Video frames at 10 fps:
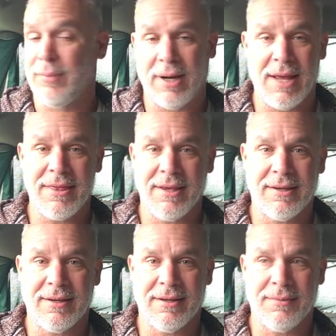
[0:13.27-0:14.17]
But I
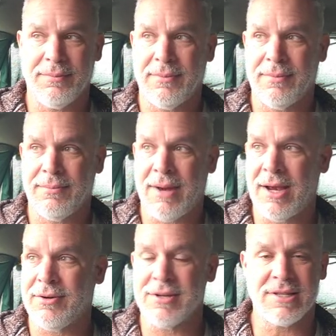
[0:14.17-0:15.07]
think
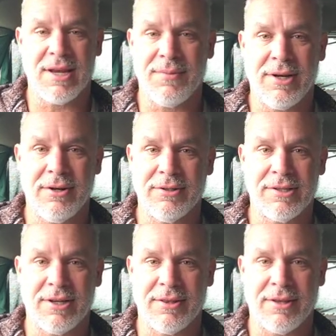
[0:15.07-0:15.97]
migrants coming here
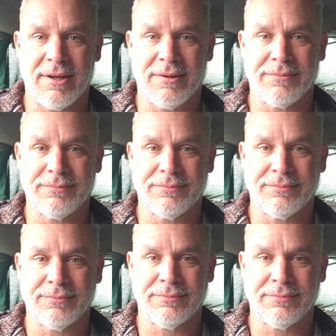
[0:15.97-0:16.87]
is a good thing.
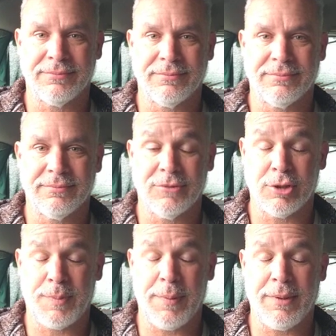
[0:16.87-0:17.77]

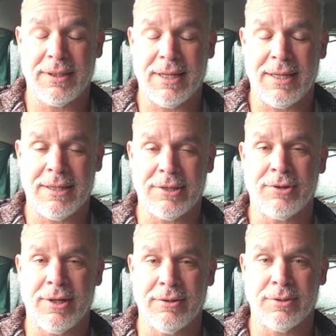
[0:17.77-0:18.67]
Those people that died in that
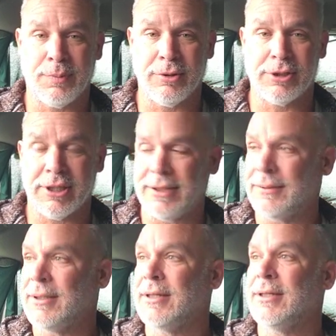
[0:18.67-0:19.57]
trailer is bullshit.
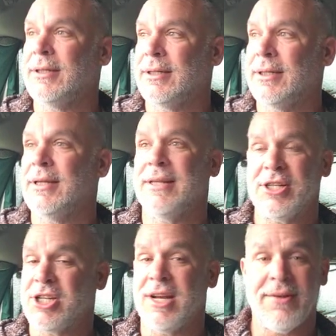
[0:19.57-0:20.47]

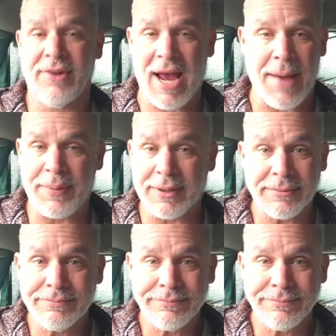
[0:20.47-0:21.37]
They should never happened.
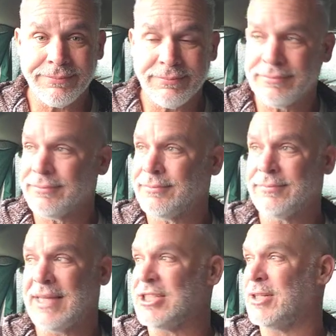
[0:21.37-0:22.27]

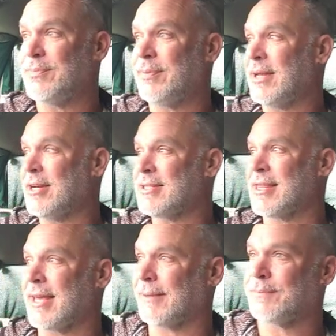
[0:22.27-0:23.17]
They should. Here's
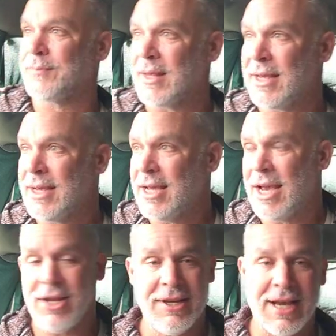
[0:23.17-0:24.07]
the thing.
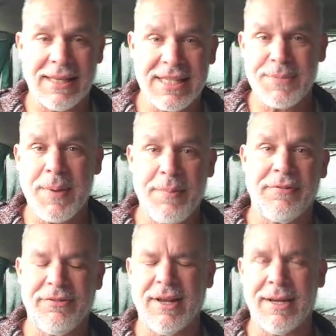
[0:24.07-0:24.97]
And you got these
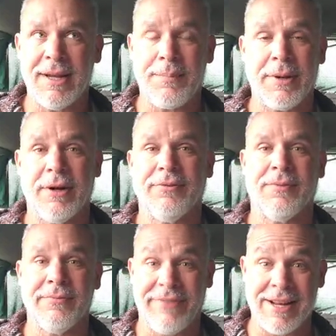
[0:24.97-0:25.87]
people flooding up here
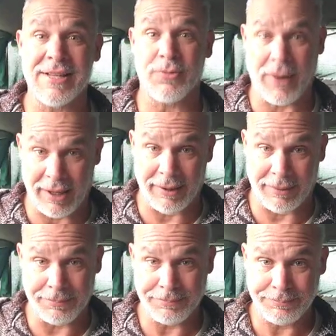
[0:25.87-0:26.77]
from Venezuela.